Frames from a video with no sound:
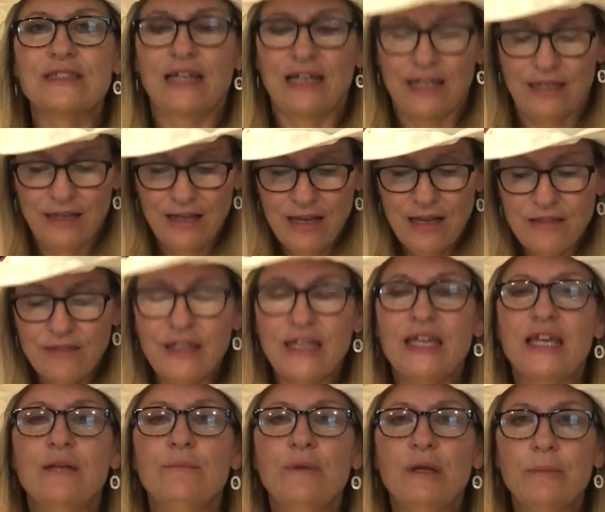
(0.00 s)
And the
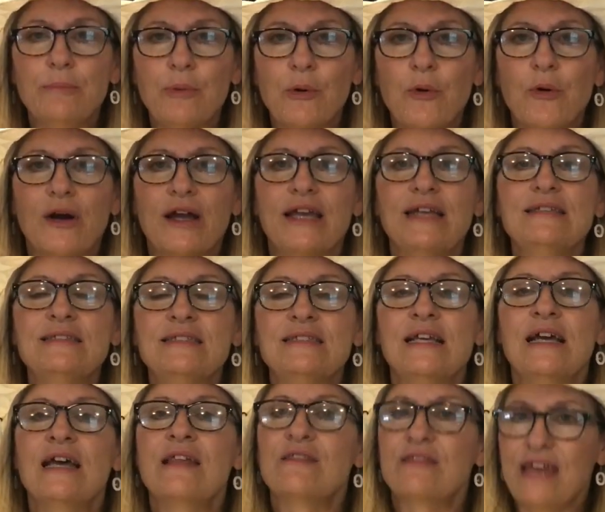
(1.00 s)
Inman boys,
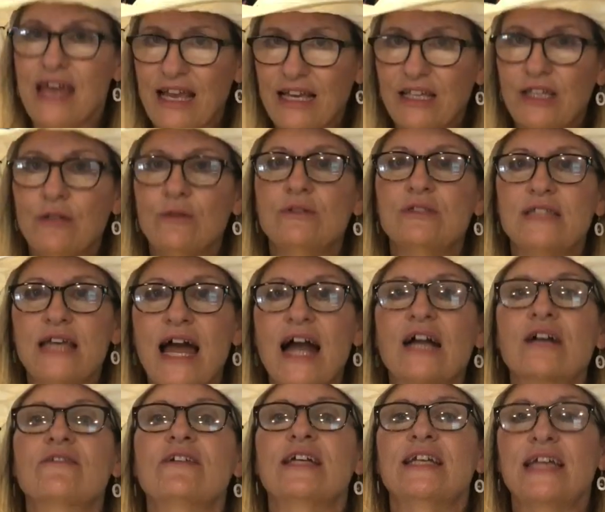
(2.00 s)
thank you,
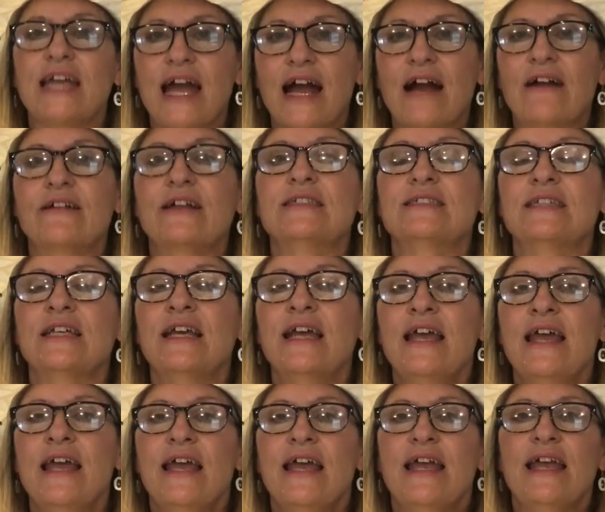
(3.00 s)
Zachary Garrett
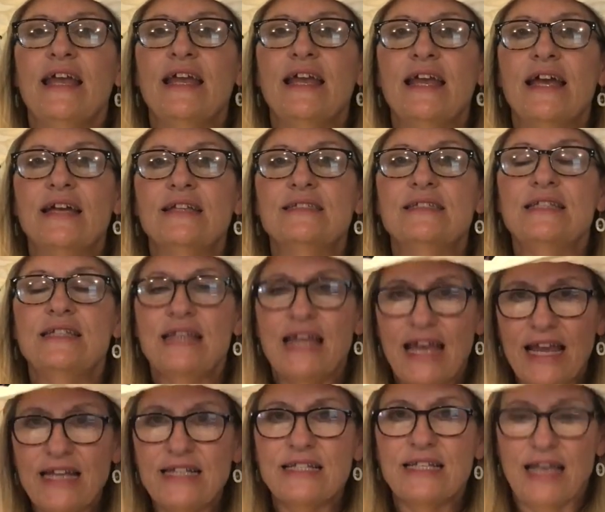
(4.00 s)
and
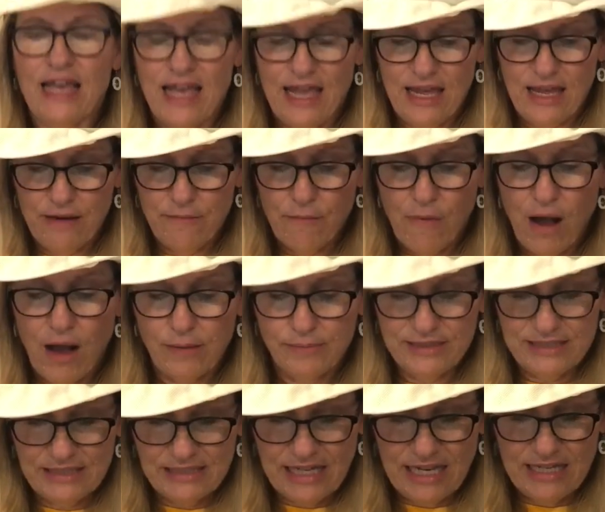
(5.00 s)
Nate and Mom
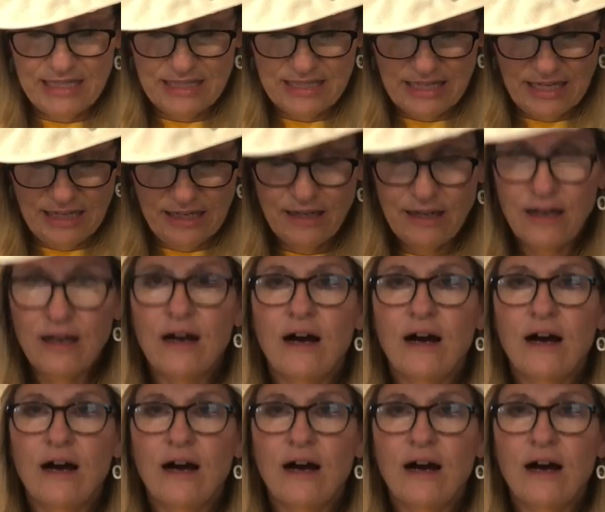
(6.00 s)
Stacy.